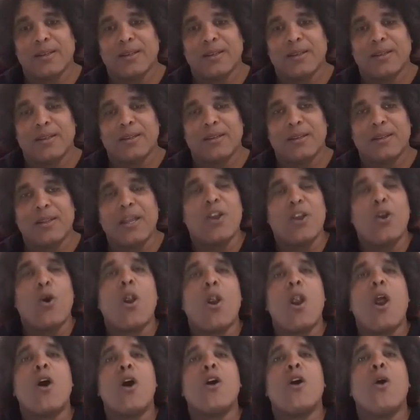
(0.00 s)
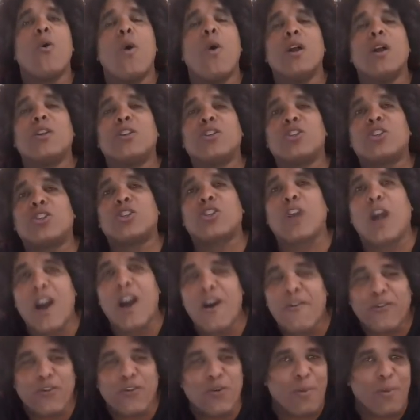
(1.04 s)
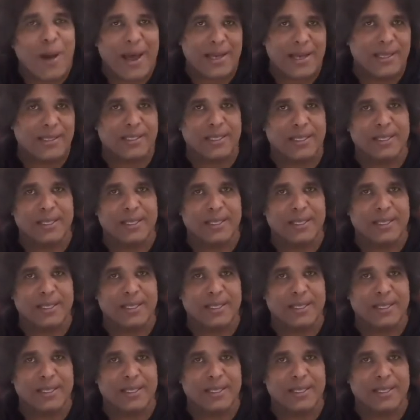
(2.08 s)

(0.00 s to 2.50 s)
They no longer want to serve humanity.